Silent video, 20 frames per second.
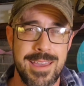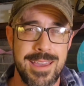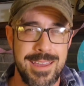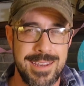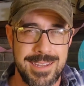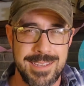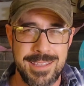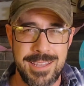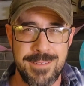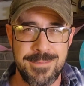
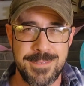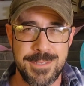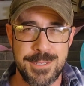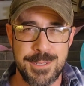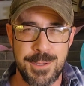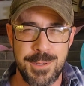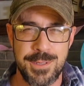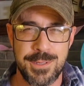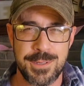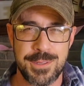and I'd love to
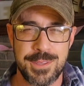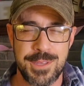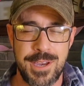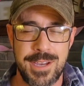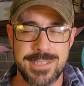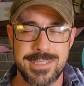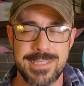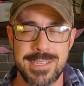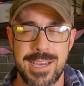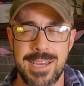know your
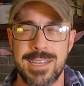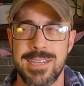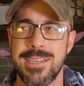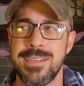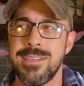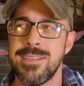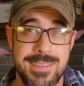thoughts on it.